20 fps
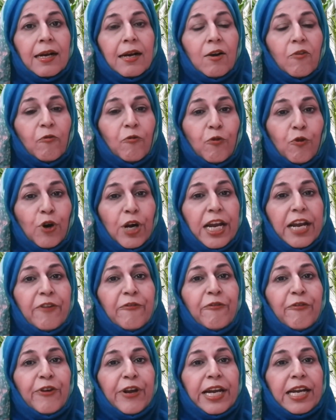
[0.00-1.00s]
we
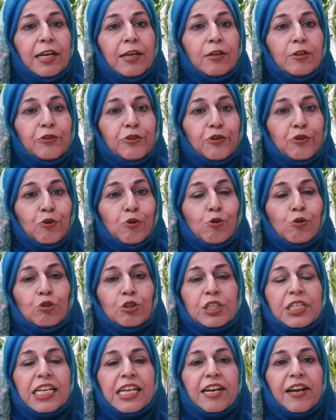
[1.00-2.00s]
will
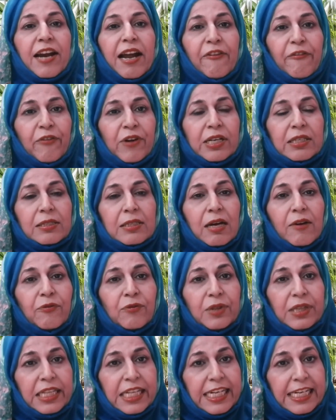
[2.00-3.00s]
lose the reference of
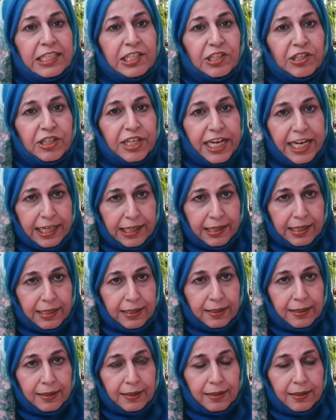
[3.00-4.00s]
these teeth.
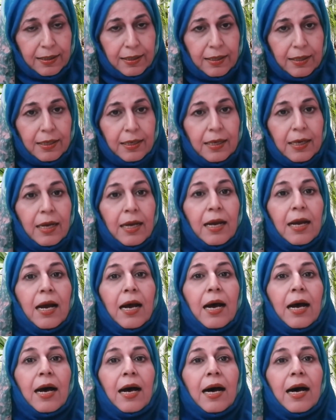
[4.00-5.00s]

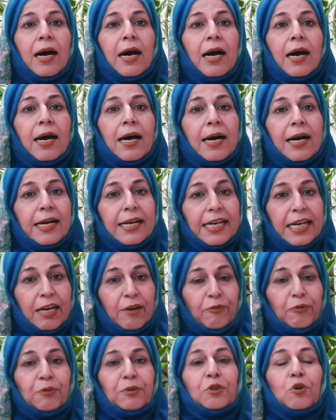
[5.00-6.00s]

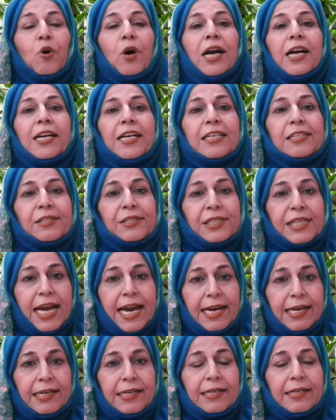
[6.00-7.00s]
If you
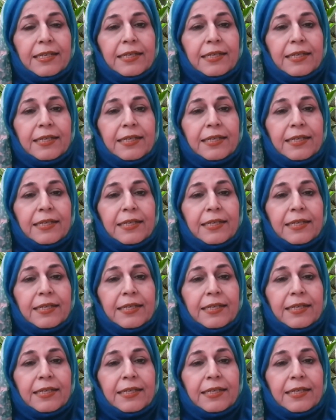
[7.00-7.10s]
understand